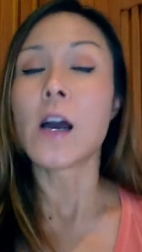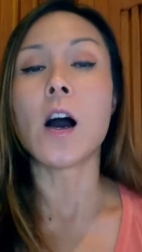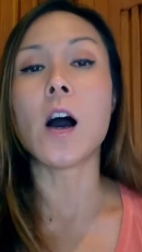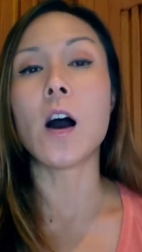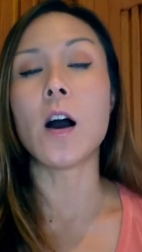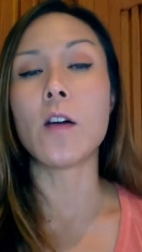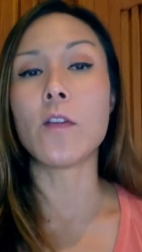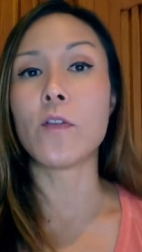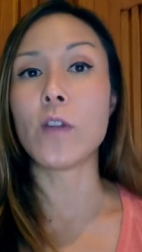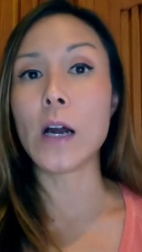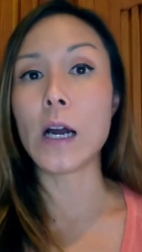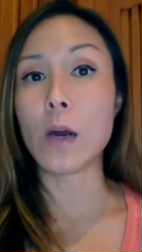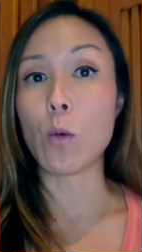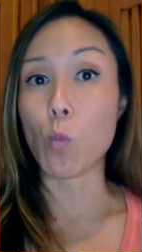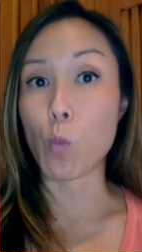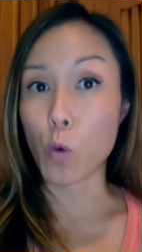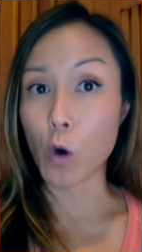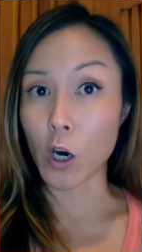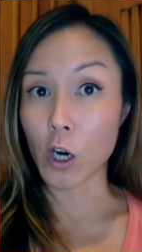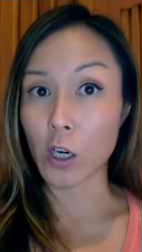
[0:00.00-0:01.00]
of
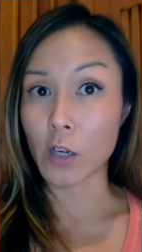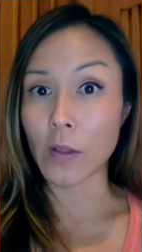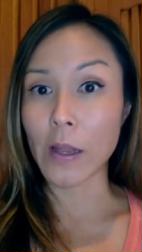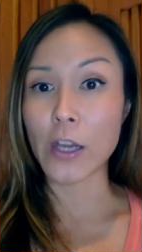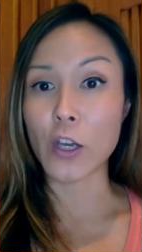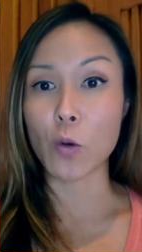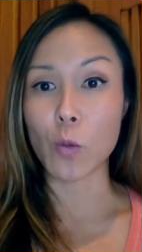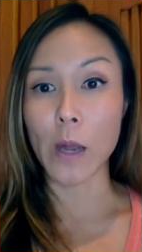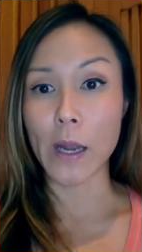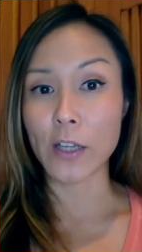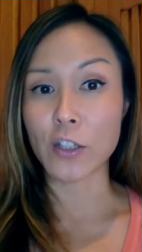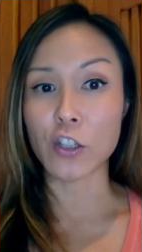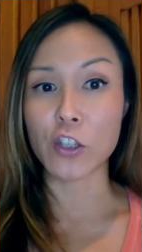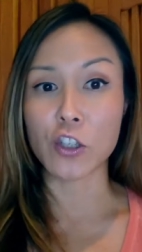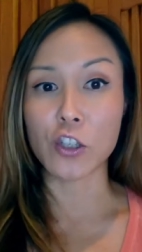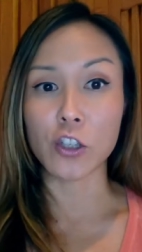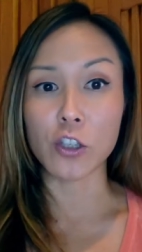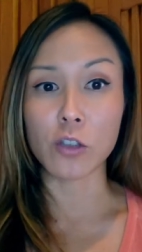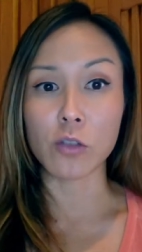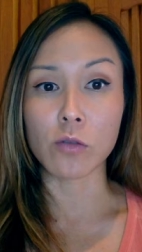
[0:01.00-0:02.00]
work that you like to
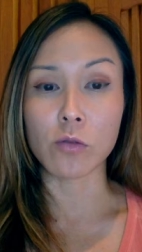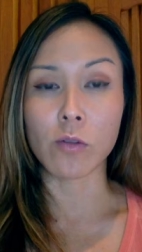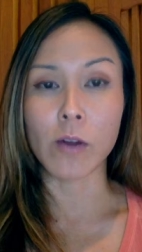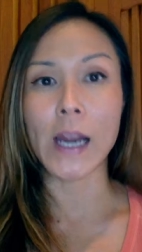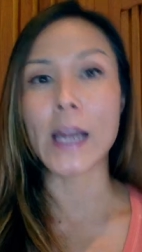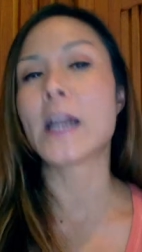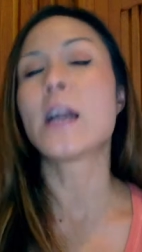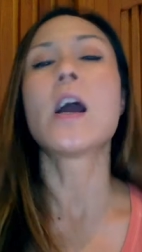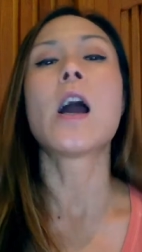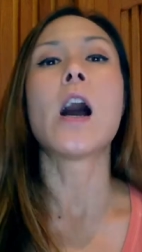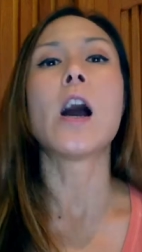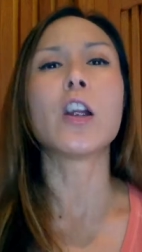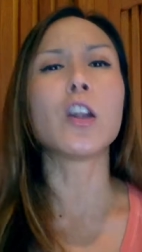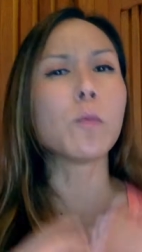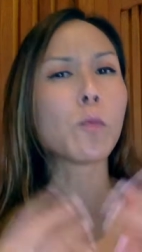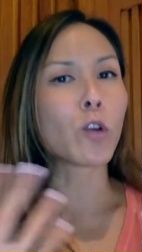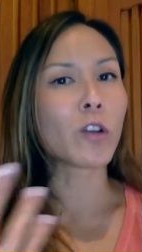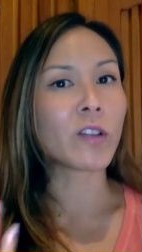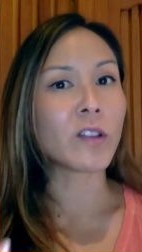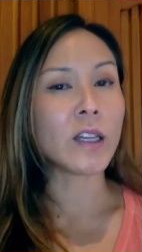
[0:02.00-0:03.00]
do, right? Are you
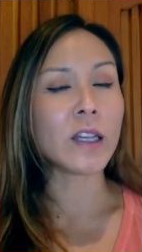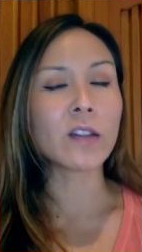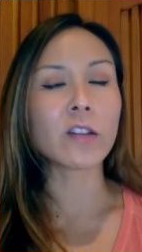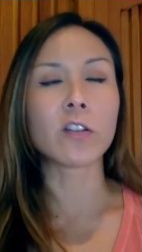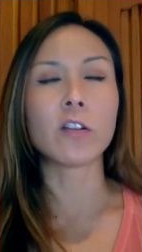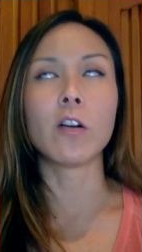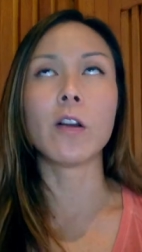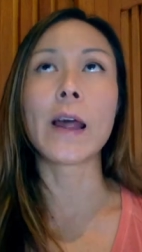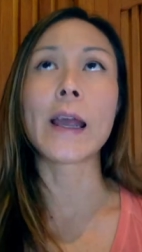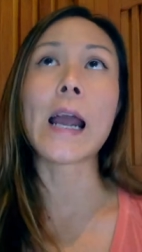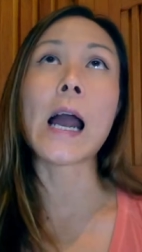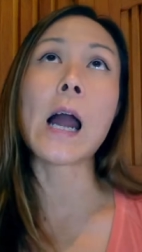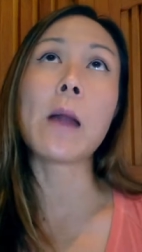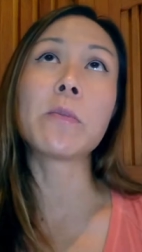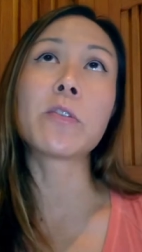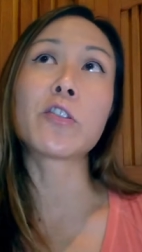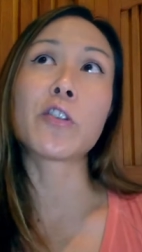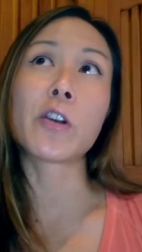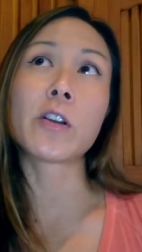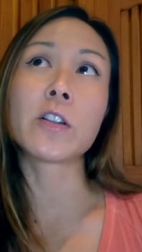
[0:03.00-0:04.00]
more seasonal? Like
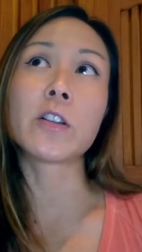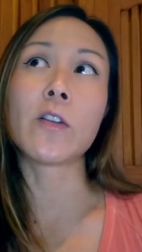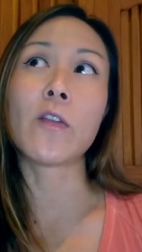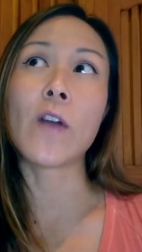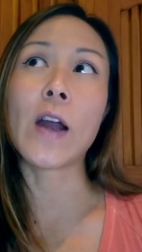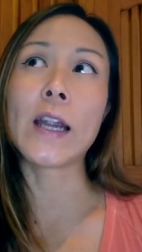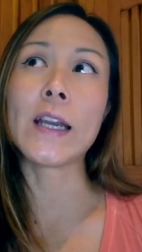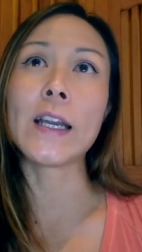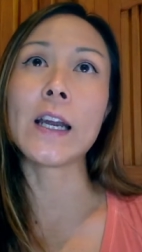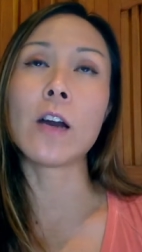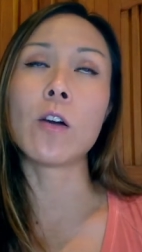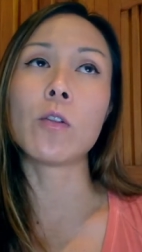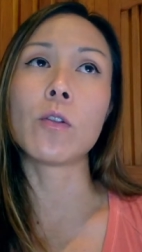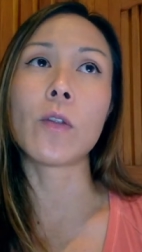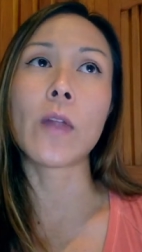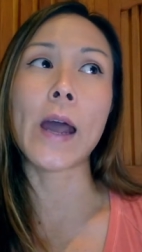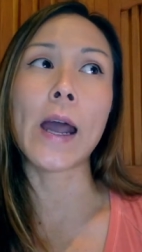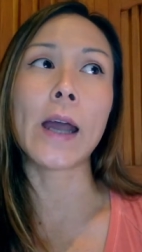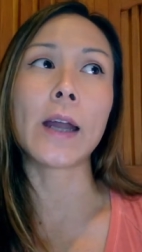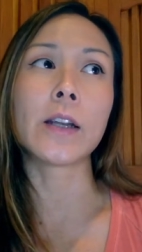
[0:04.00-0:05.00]
I'm starting starting to find
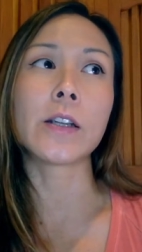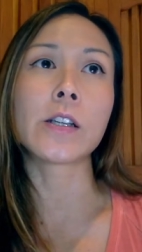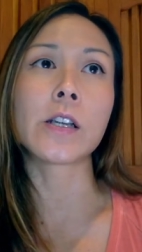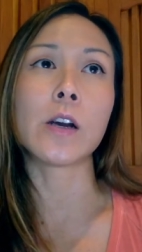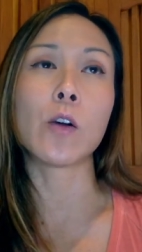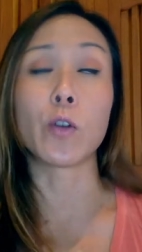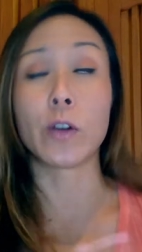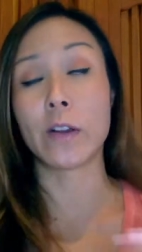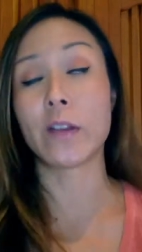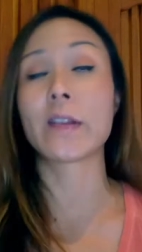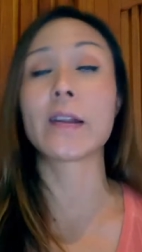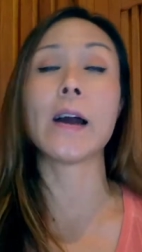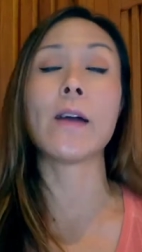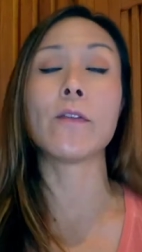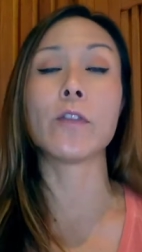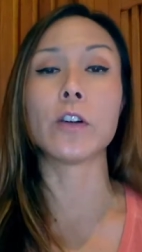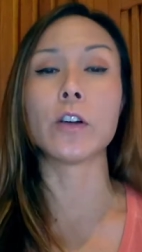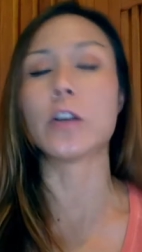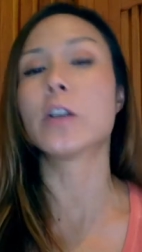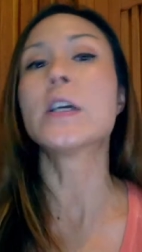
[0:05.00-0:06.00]
out that, or
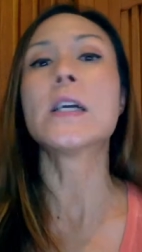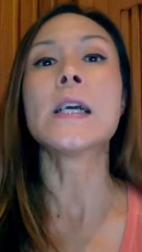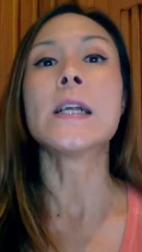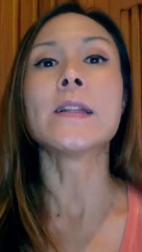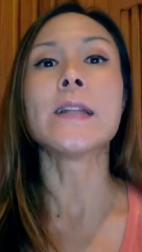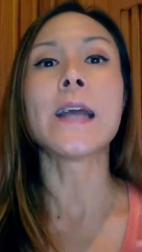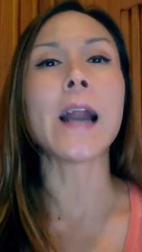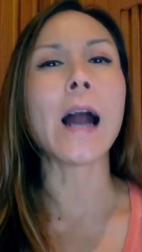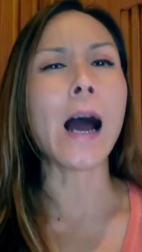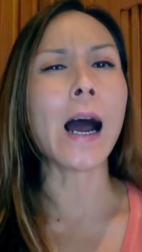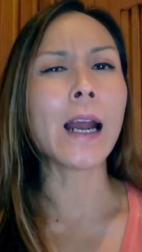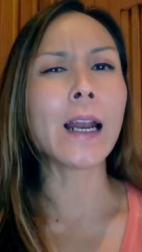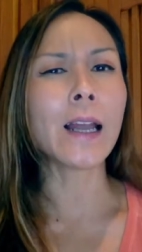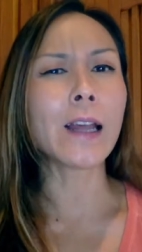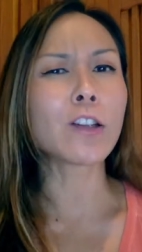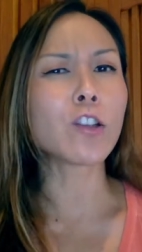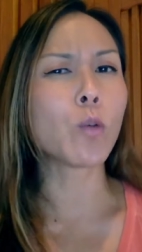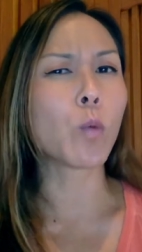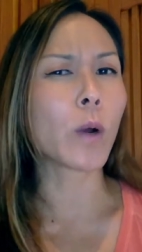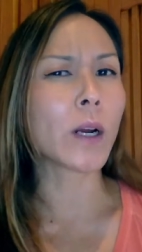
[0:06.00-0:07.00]
discover that I
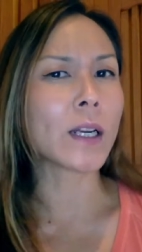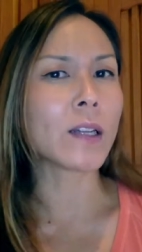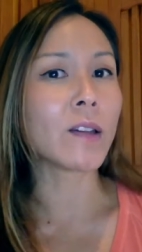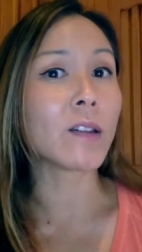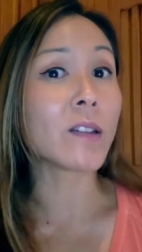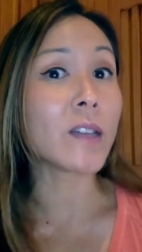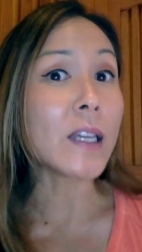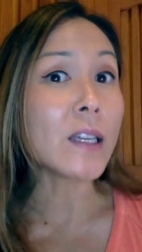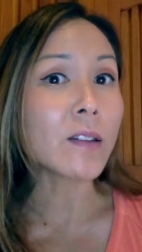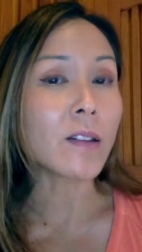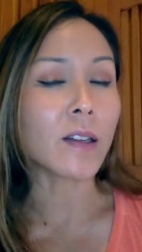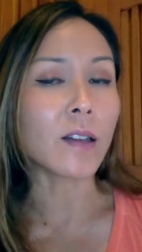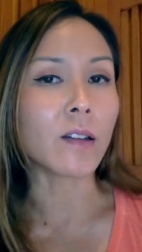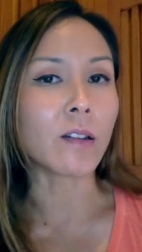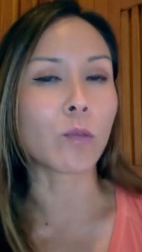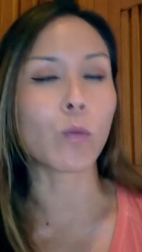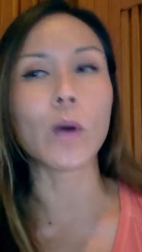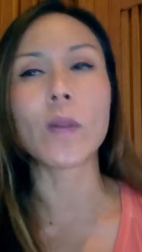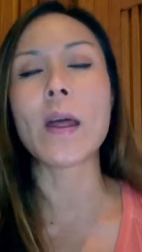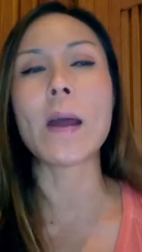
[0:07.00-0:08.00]
like to work in
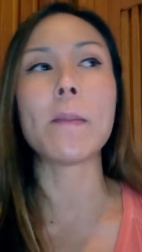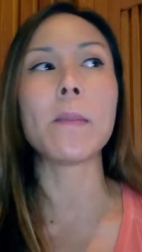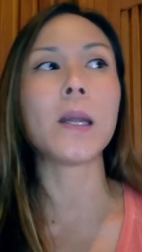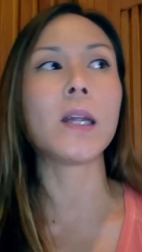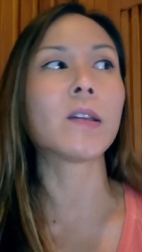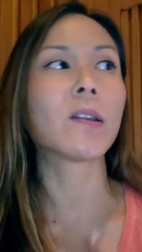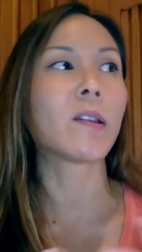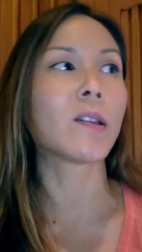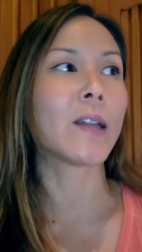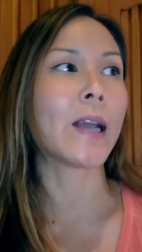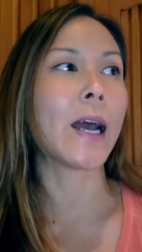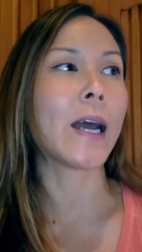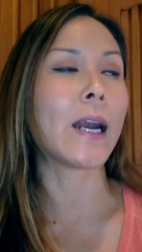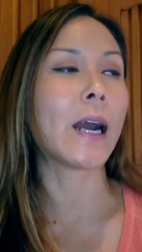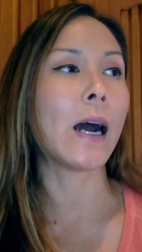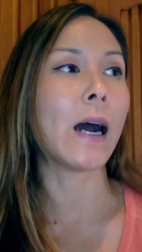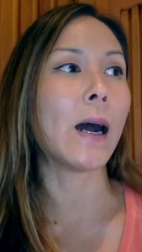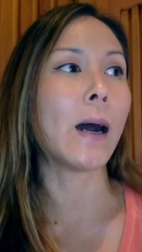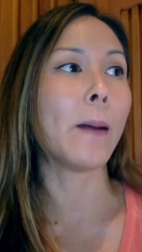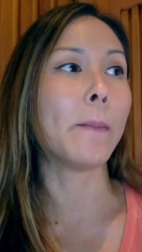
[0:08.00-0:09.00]
seasons. What that means is that
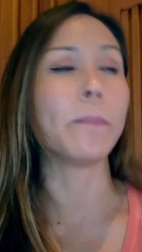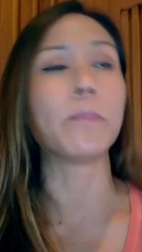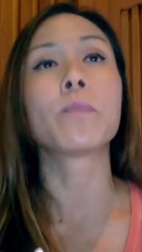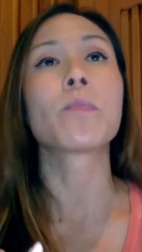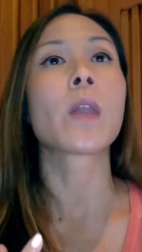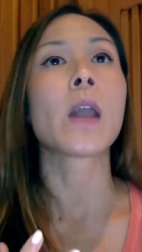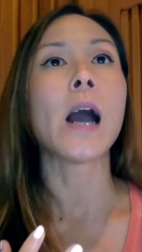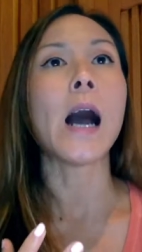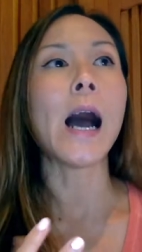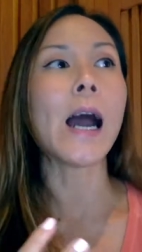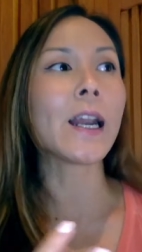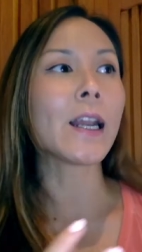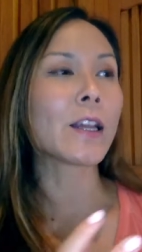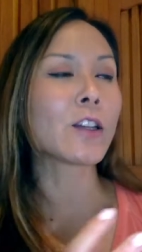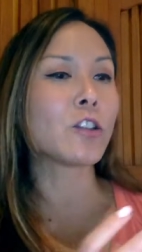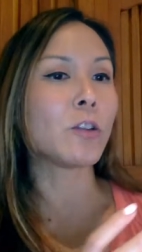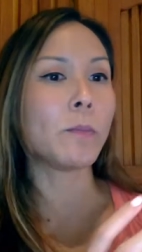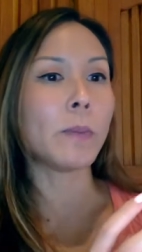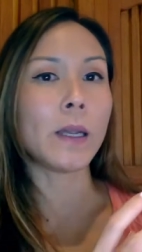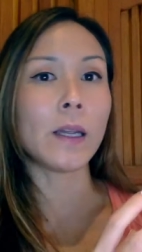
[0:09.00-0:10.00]
I
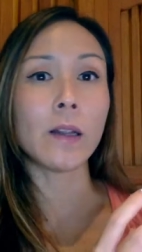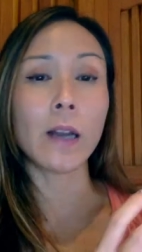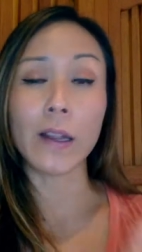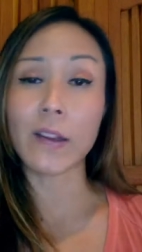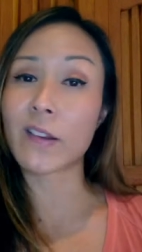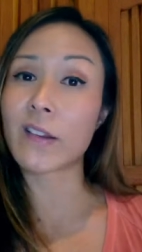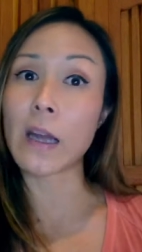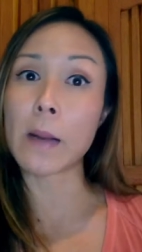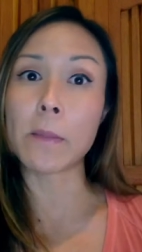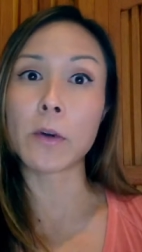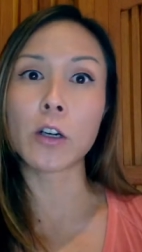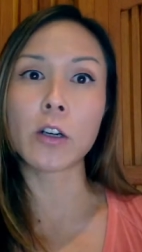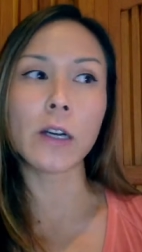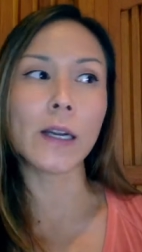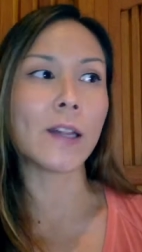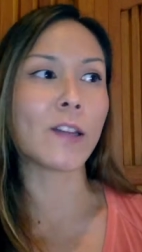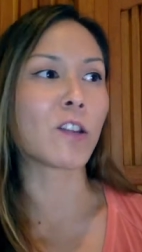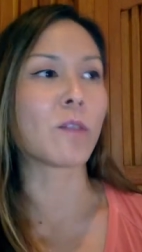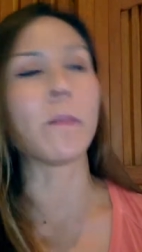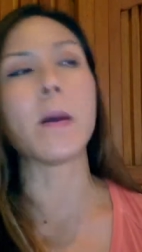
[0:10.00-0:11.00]
like to be, like, summer
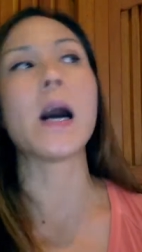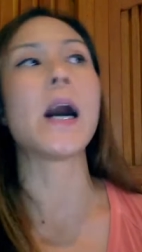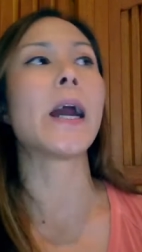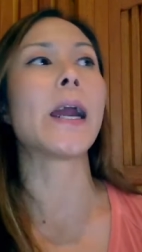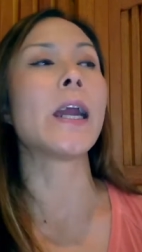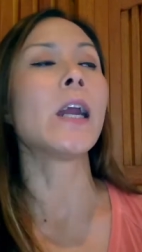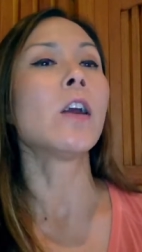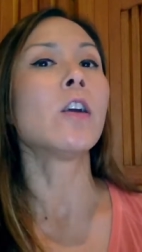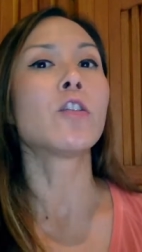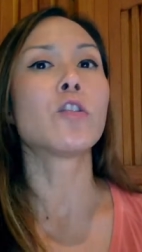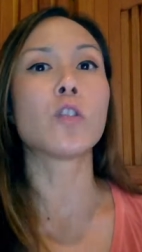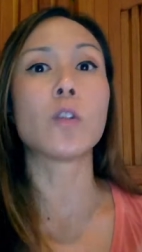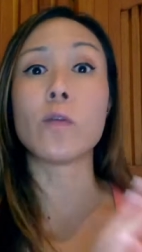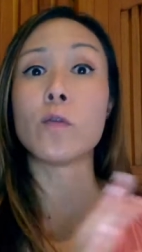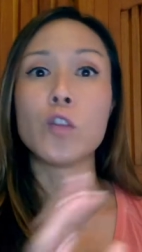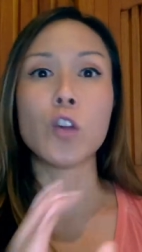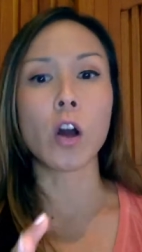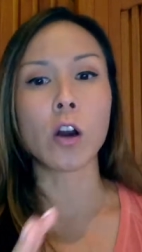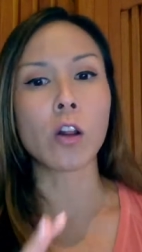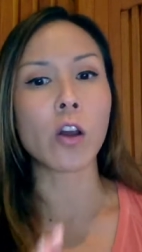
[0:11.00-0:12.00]
is my sort of
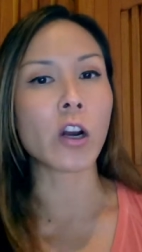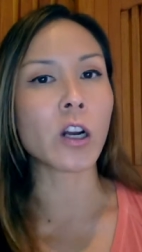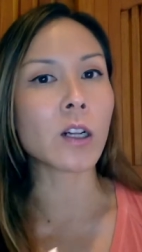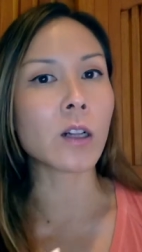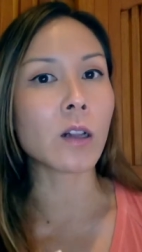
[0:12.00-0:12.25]
not a lot of